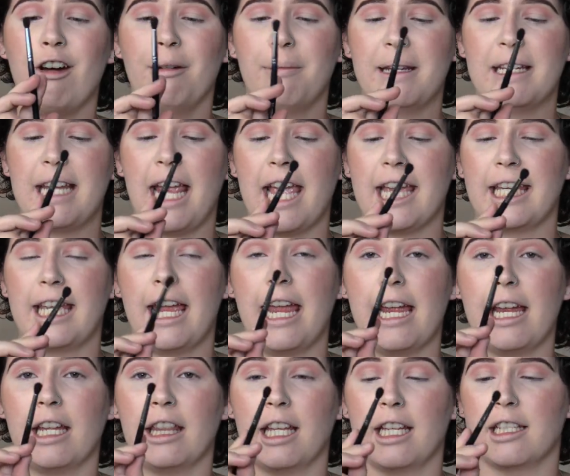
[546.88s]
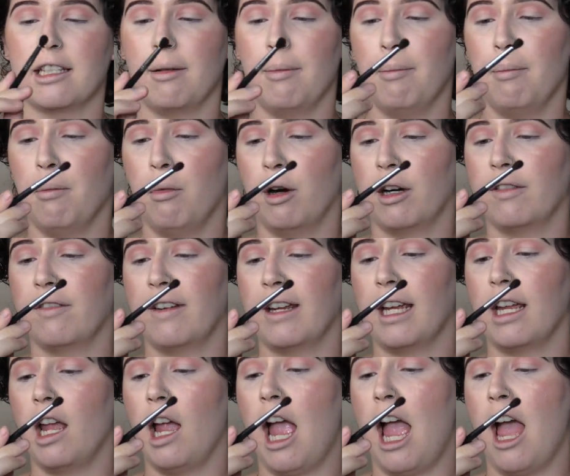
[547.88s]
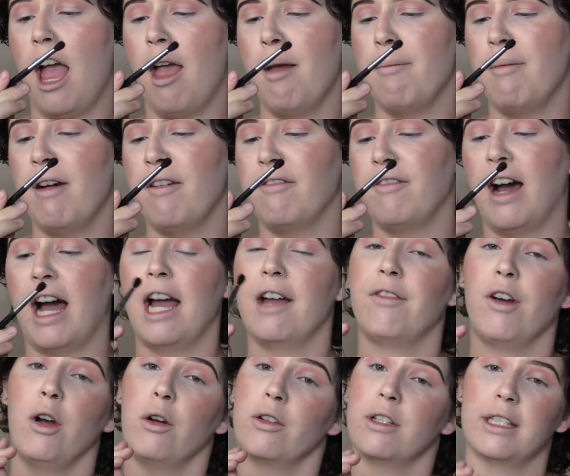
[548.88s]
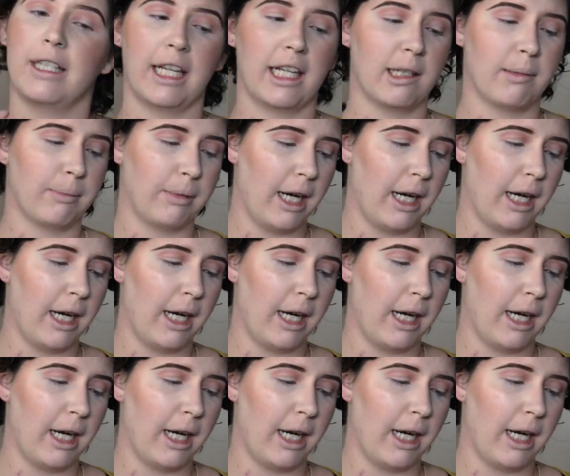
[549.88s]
will be taking this Morphe M506